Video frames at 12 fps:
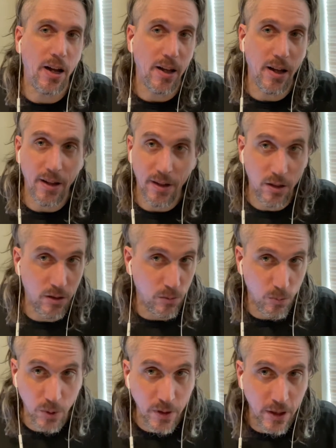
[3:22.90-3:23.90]
I
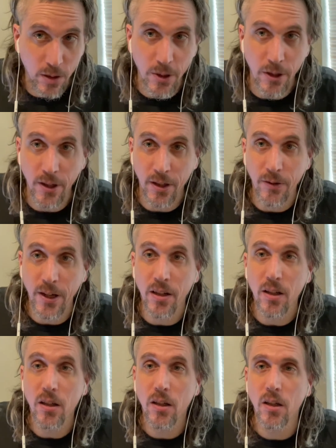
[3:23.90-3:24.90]
believe that could be their next fight.
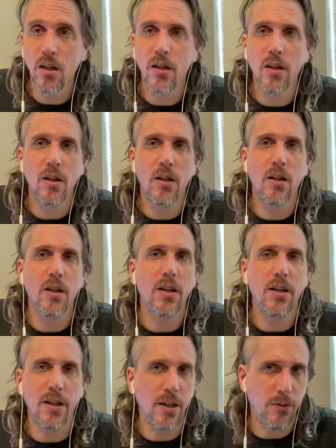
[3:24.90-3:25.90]

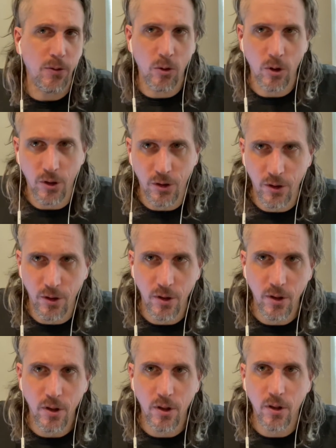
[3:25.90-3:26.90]
If, of course,
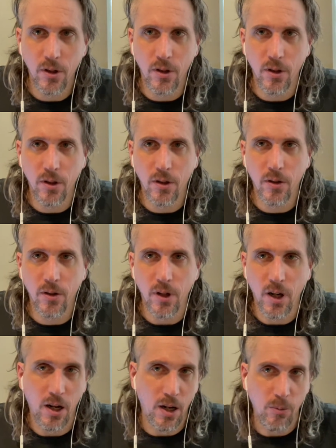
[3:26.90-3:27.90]

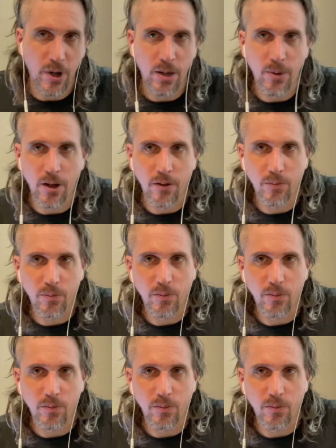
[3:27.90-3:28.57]
I'm right about